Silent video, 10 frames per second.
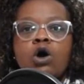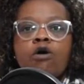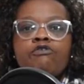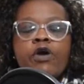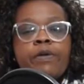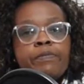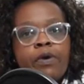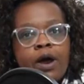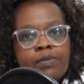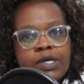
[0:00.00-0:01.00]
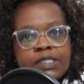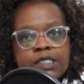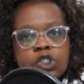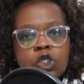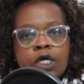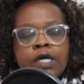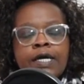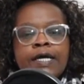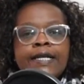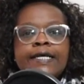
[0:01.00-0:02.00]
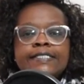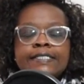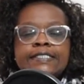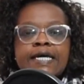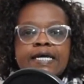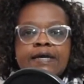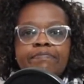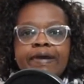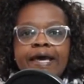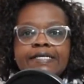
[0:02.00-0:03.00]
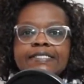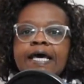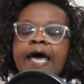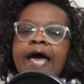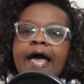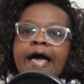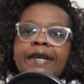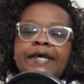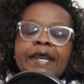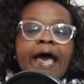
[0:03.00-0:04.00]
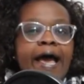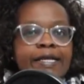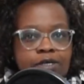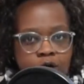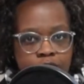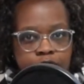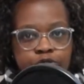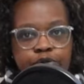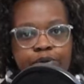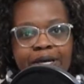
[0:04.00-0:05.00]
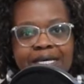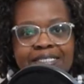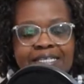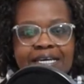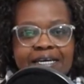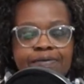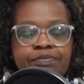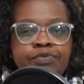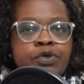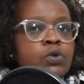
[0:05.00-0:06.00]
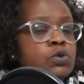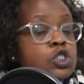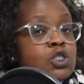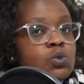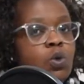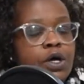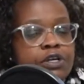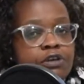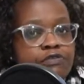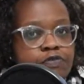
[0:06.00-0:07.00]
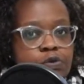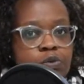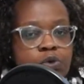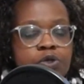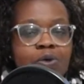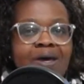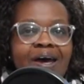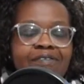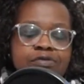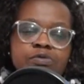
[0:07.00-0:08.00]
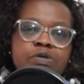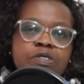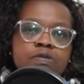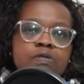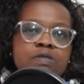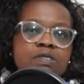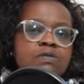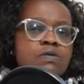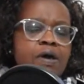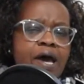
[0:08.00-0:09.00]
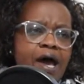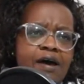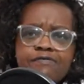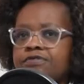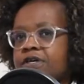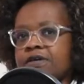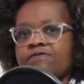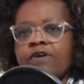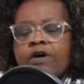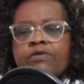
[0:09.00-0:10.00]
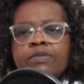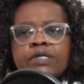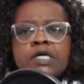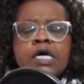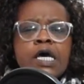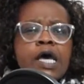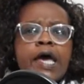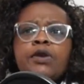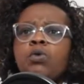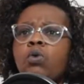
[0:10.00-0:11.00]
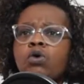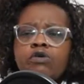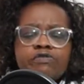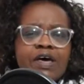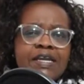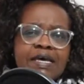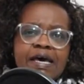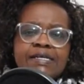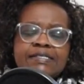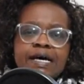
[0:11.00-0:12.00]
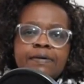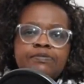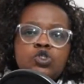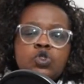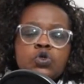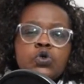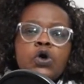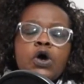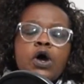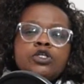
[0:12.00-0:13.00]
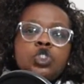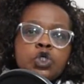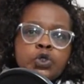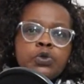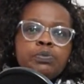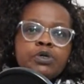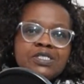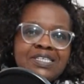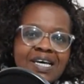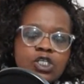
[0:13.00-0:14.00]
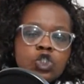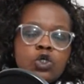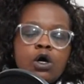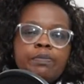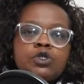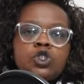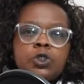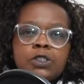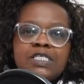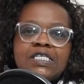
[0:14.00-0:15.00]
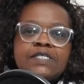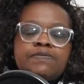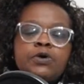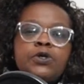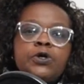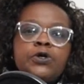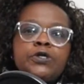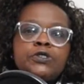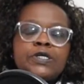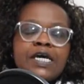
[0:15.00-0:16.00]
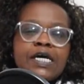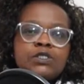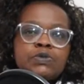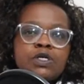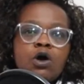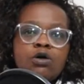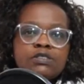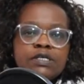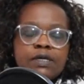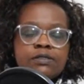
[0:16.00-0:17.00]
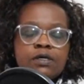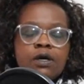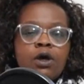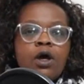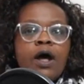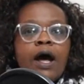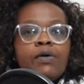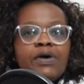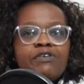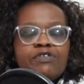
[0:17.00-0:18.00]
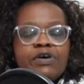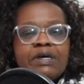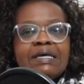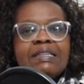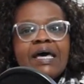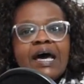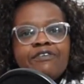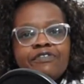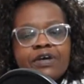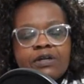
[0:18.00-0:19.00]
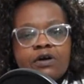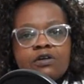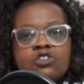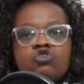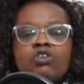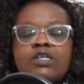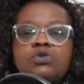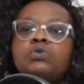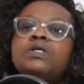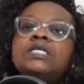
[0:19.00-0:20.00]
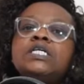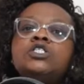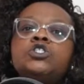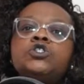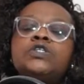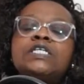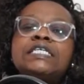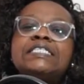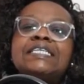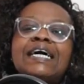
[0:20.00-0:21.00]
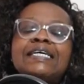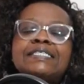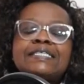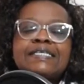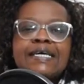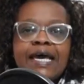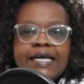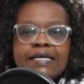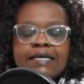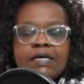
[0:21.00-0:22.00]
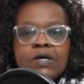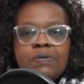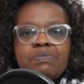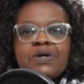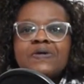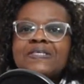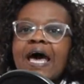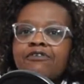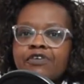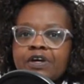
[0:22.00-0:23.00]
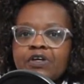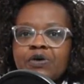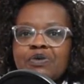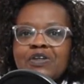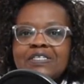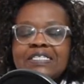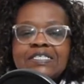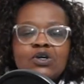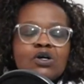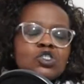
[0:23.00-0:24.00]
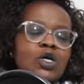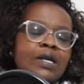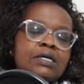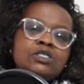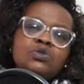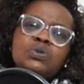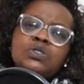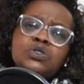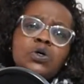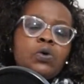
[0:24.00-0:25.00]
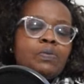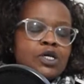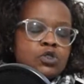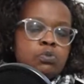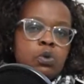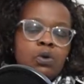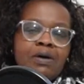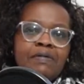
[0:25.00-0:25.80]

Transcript: of a primary teacher lesson taking place and an add-on through EdTech, which is wonderful when you have the resources and you have the environment, and all of that adds up to two potential opportunities for a learner to engage with the content. However, in the African construct, we need to do the needs analysis again, because African communities are challenged with so much more.